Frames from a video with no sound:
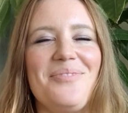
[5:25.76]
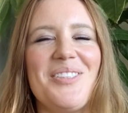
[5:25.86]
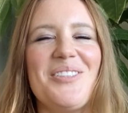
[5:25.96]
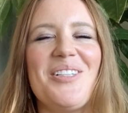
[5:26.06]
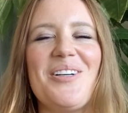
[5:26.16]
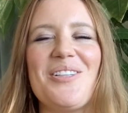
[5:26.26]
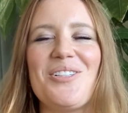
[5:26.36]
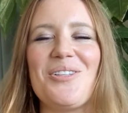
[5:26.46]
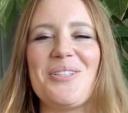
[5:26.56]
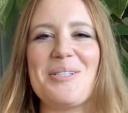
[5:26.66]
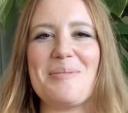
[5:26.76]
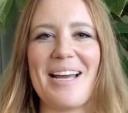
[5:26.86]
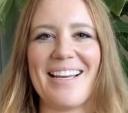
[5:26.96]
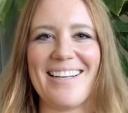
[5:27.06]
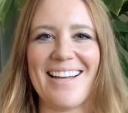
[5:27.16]
Roll the shoulders
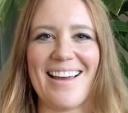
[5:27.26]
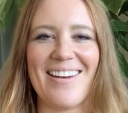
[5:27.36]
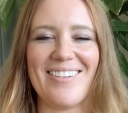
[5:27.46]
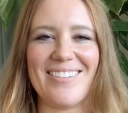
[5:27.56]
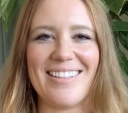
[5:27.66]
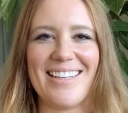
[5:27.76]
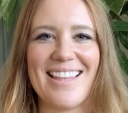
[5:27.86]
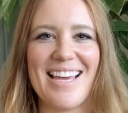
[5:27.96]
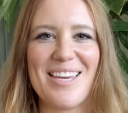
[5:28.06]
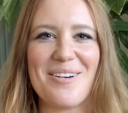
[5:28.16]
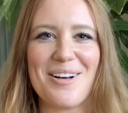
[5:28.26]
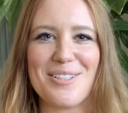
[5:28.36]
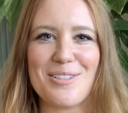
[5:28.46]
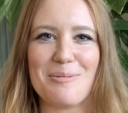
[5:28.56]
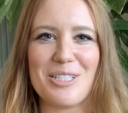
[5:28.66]
back and down. Thank you
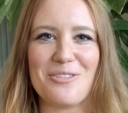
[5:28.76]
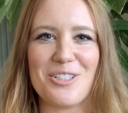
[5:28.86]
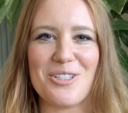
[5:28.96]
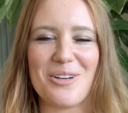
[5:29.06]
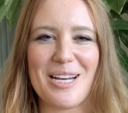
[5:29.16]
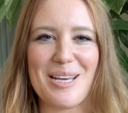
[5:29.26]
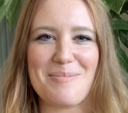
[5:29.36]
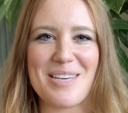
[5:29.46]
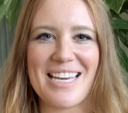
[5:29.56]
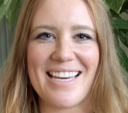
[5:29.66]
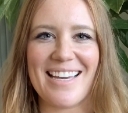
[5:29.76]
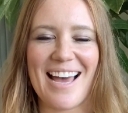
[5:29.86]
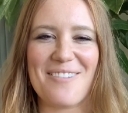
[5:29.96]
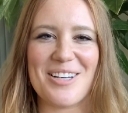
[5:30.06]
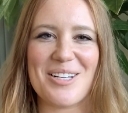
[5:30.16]
all so much for joining me.
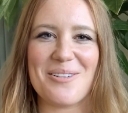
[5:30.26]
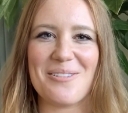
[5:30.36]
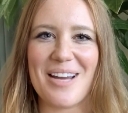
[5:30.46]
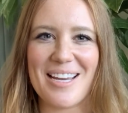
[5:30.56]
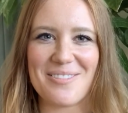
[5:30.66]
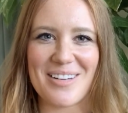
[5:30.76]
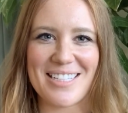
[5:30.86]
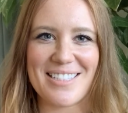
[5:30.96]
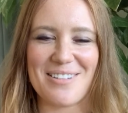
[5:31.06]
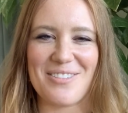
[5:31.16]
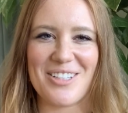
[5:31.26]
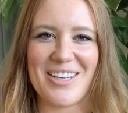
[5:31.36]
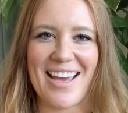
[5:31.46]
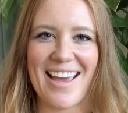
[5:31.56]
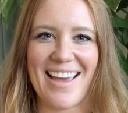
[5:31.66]
Have a great rest of your
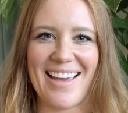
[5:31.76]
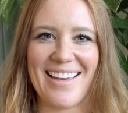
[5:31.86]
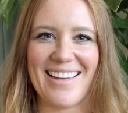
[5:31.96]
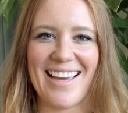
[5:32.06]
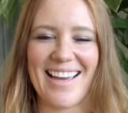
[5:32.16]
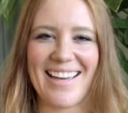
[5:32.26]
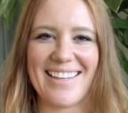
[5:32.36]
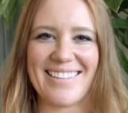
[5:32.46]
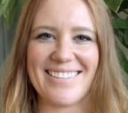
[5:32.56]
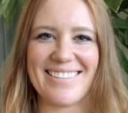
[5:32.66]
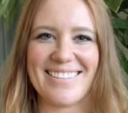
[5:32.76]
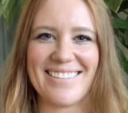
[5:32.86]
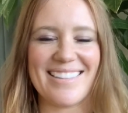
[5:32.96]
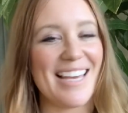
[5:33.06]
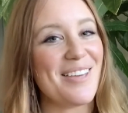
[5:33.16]
day, and
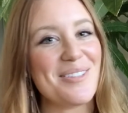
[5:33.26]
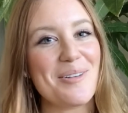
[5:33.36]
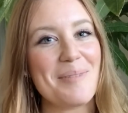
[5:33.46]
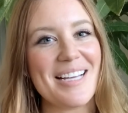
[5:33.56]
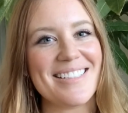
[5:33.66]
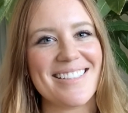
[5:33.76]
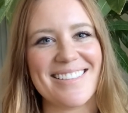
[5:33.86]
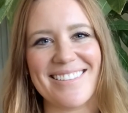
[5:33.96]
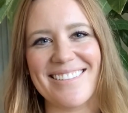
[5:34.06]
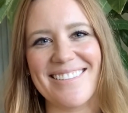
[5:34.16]
thank you so much.